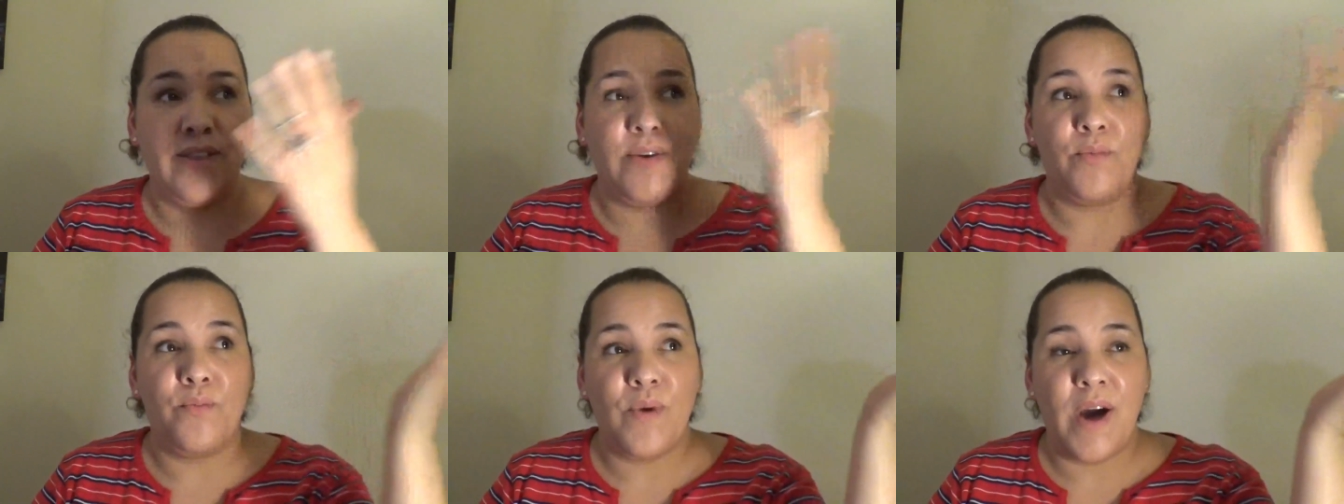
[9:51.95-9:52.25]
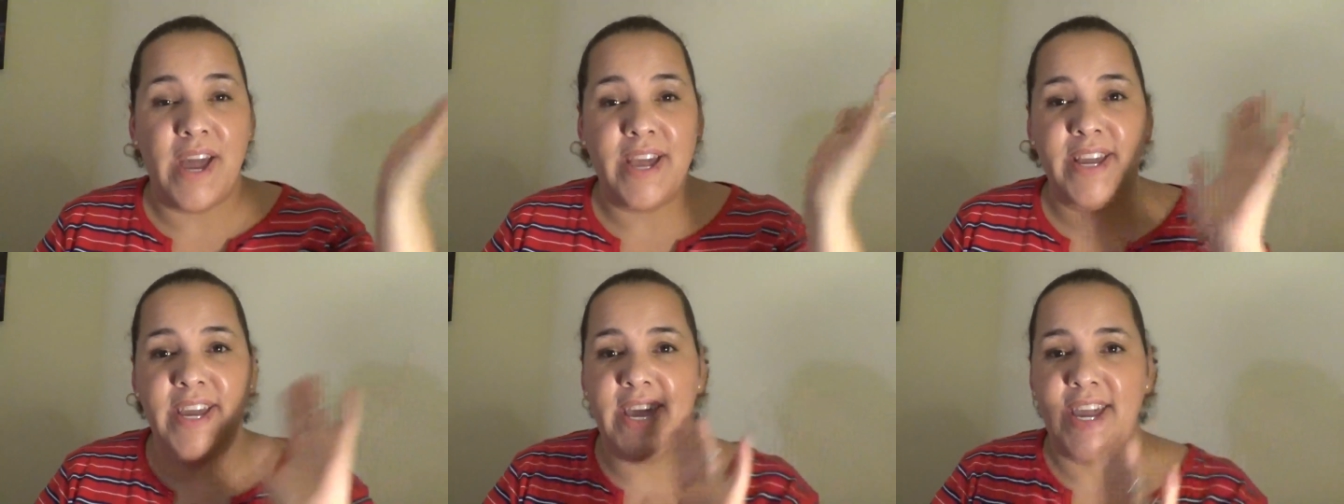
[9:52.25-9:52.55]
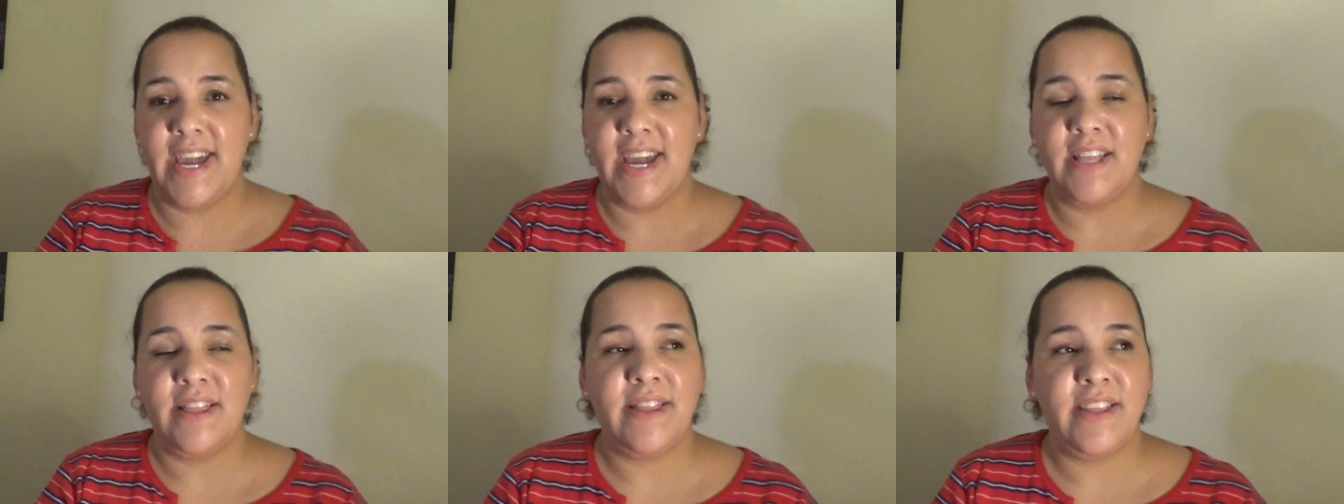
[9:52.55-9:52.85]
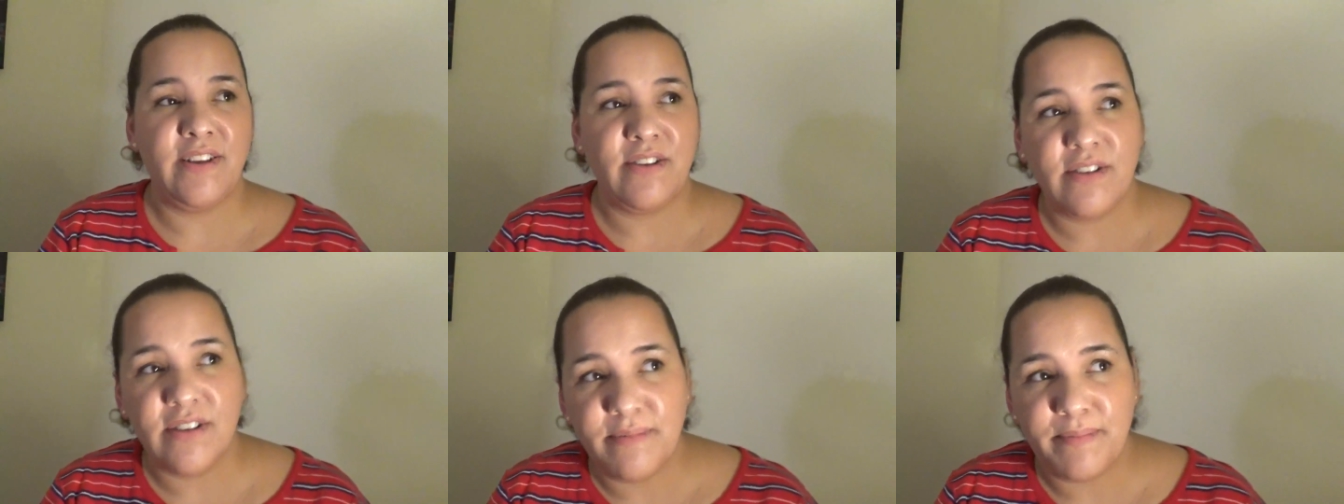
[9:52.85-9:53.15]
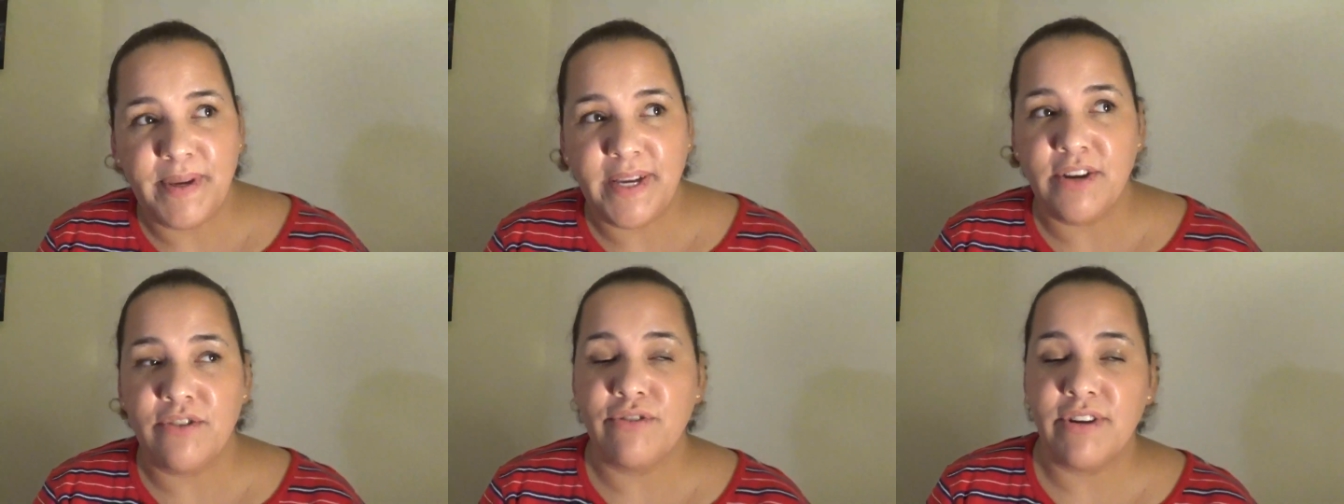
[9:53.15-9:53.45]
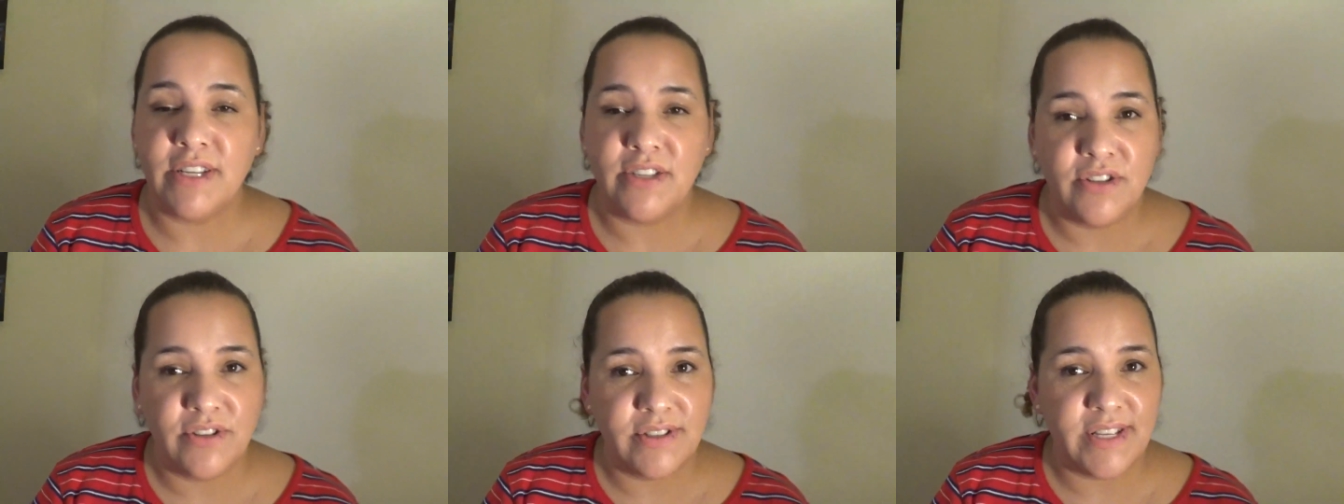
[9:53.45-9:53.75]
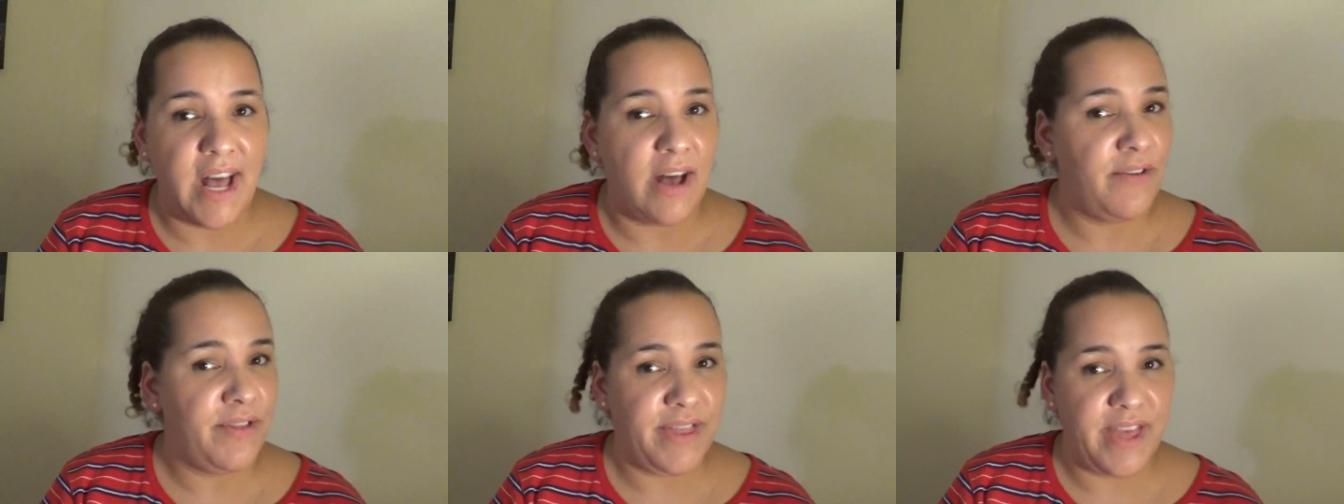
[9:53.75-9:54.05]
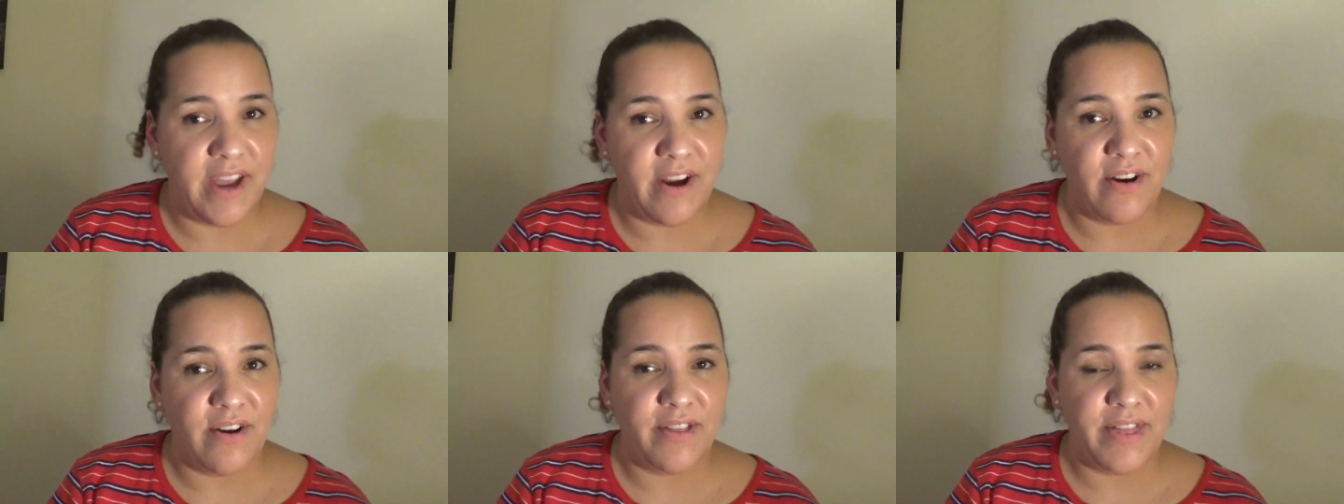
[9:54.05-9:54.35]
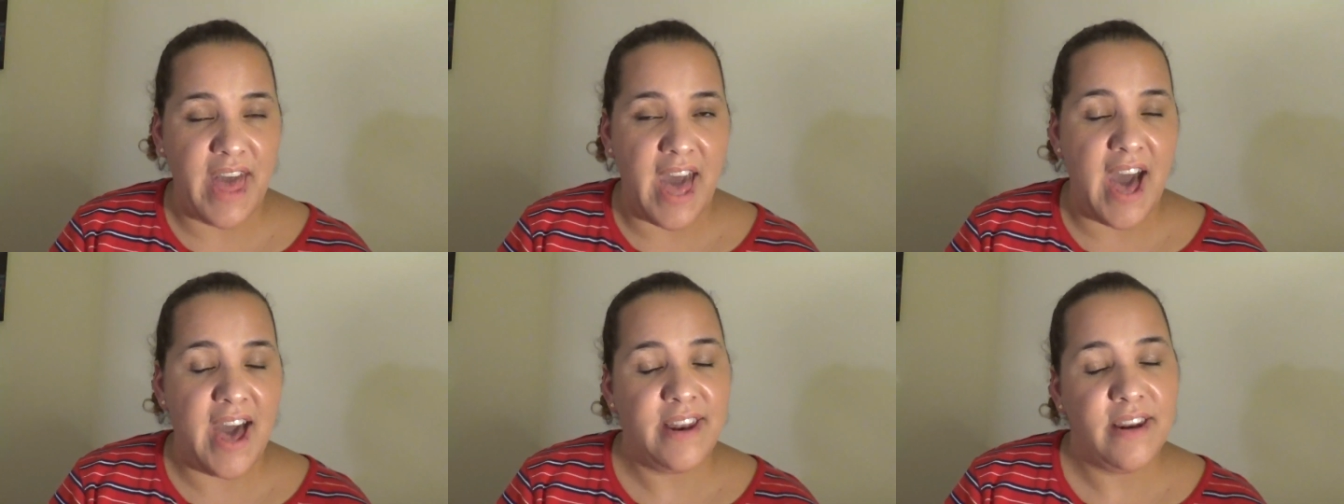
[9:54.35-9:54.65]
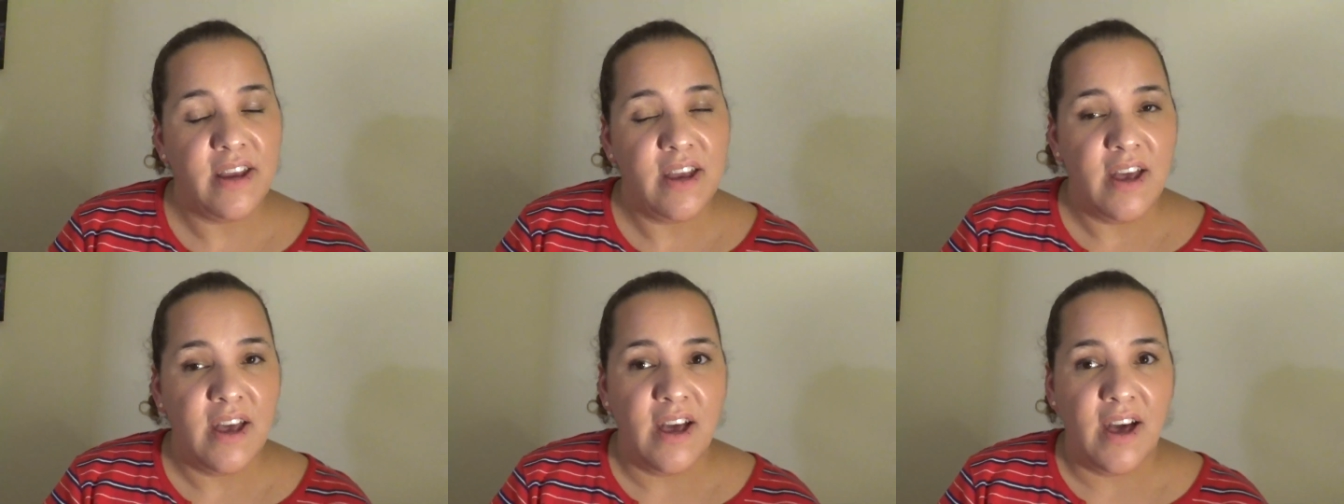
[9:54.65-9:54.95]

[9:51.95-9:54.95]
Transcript: then why can't there be creatures out there that